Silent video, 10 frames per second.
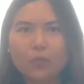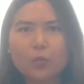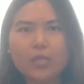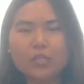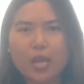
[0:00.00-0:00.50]
to
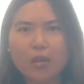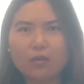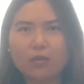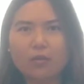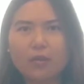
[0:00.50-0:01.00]
my
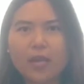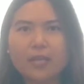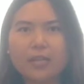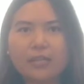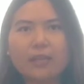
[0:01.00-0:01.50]
channel and
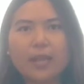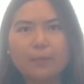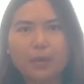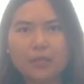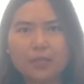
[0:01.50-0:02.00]
click the like
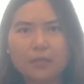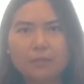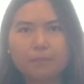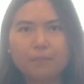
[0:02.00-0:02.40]
button.